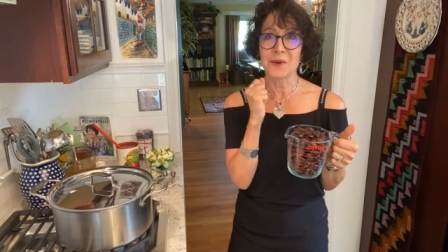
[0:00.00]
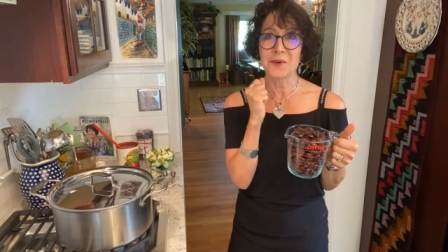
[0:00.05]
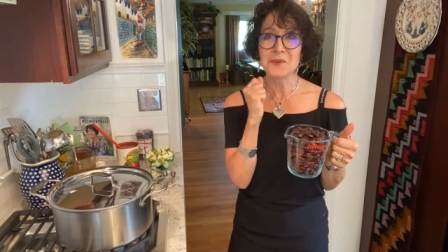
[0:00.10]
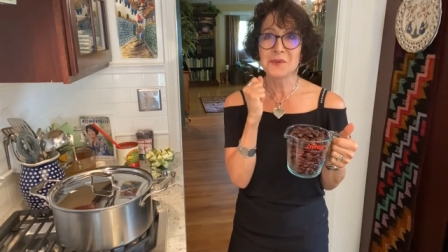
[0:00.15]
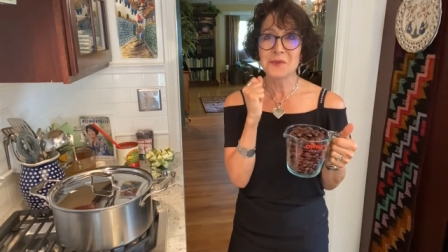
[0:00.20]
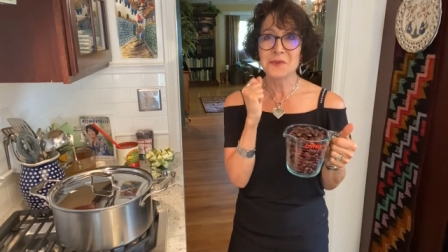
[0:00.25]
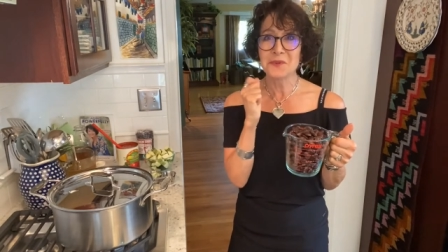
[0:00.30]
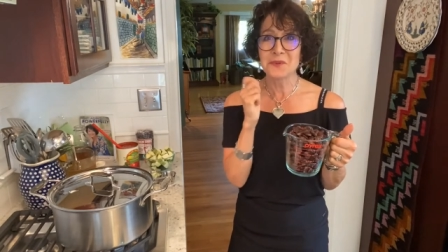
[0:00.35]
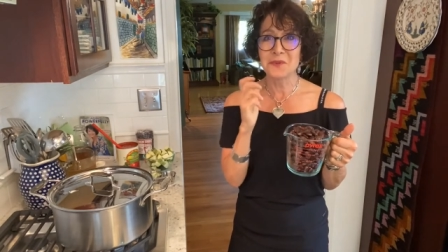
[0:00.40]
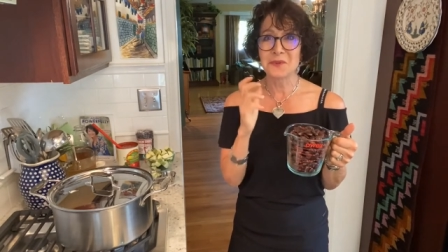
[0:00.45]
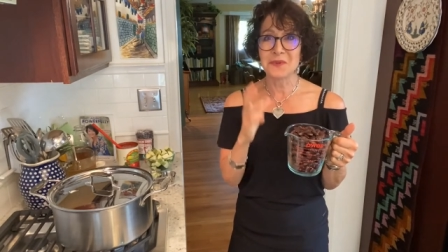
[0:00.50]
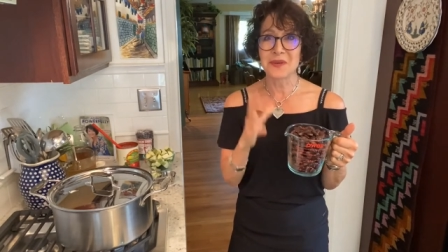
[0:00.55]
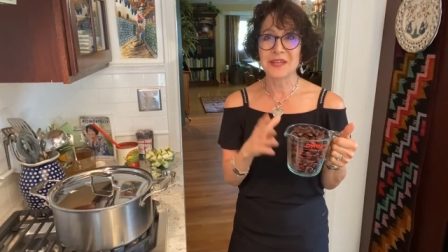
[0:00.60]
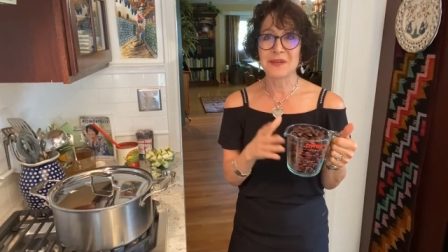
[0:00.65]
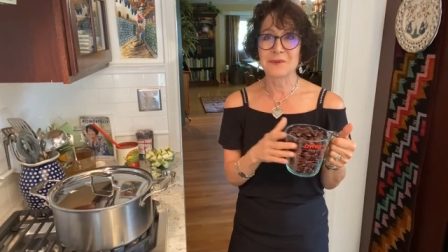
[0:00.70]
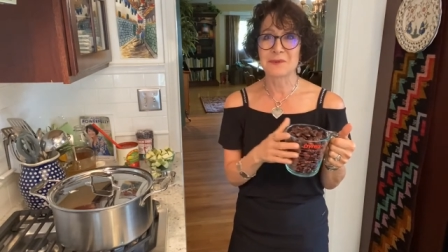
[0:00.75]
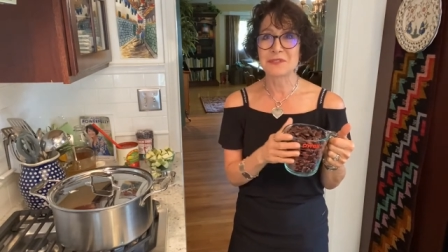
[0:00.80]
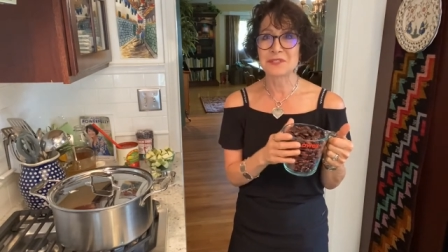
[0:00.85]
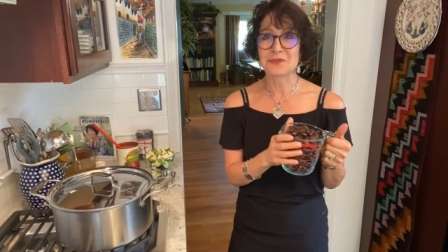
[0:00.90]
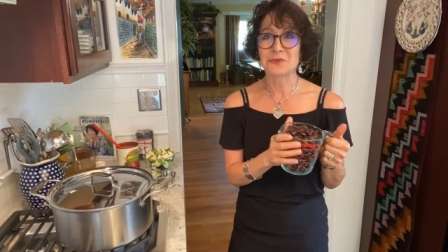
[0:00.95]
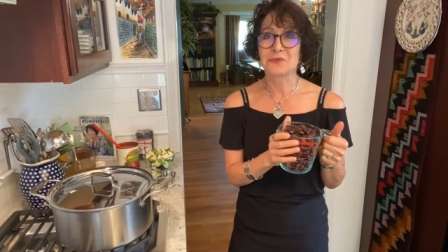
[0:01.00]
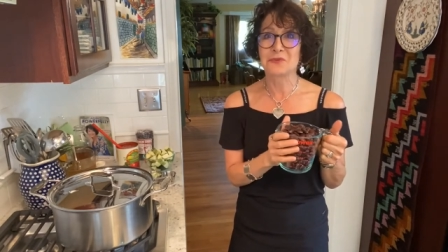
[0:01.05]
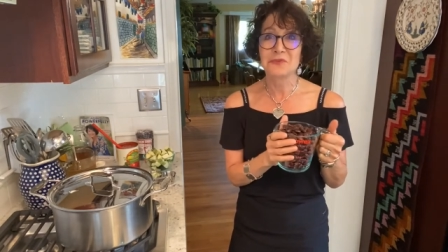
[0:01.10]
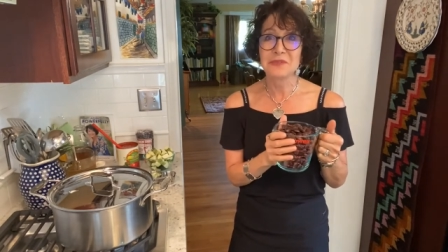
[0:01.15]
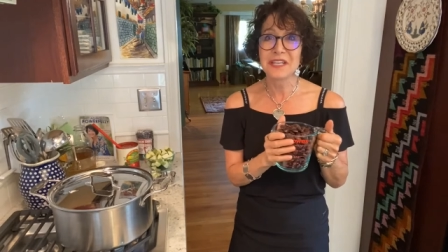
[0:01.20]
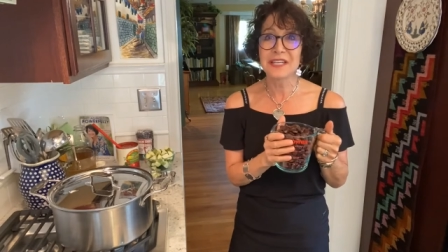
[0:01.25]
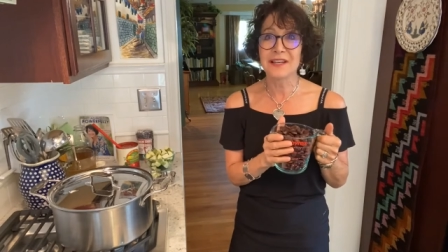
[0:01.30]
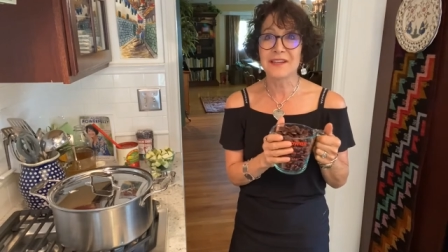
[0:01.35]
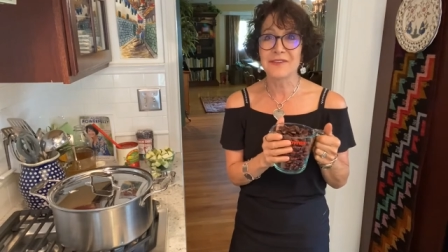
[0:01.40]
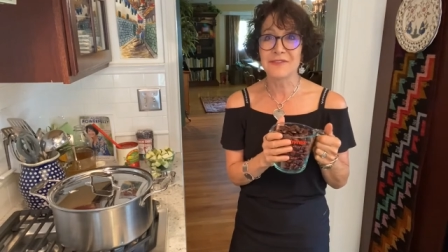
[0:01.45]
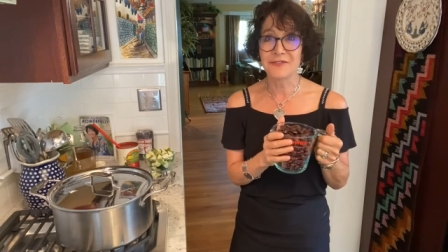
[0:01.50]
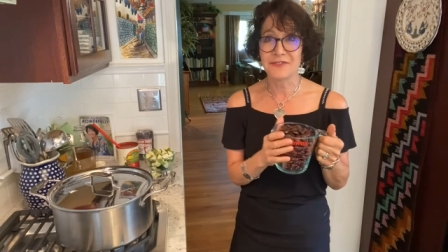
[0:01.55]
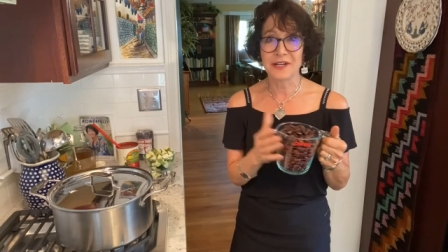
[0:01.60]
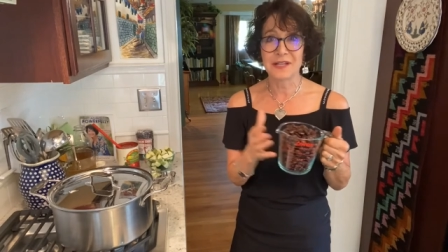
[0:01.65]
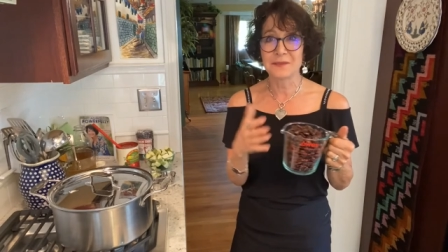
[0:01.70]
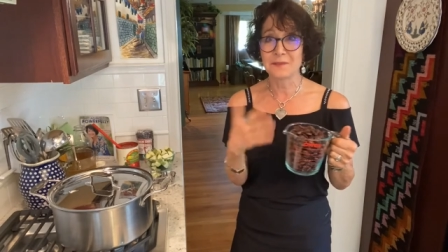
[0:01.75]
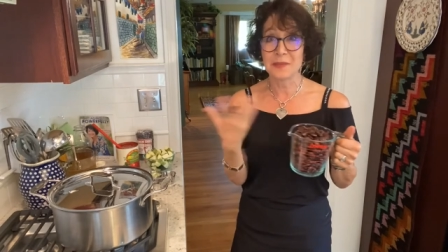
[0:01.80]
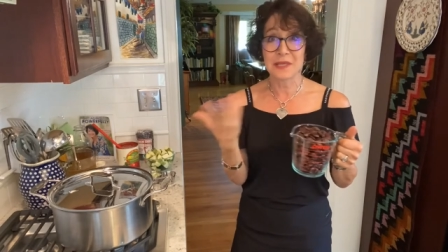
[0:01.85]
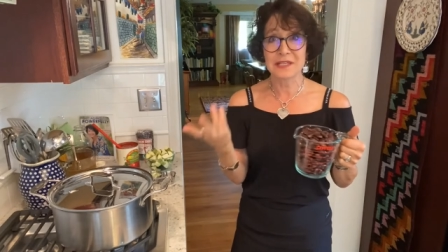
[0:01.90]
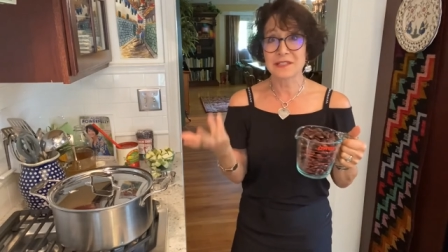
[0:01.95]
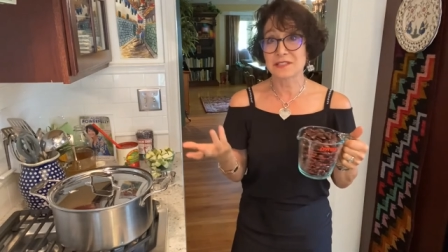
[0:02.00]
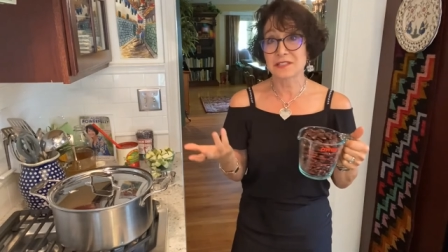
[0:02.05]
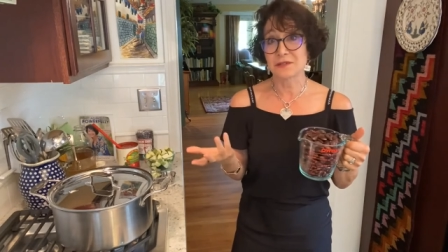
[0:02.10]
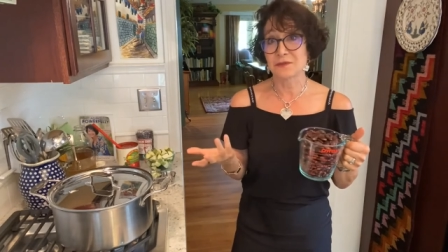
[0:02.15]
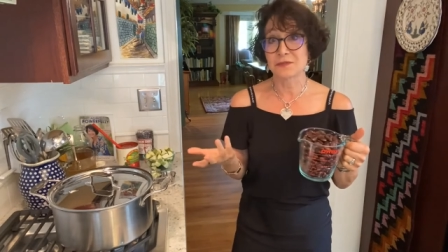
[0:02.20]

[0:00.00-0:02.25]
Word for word: Ooh, it was really fun because it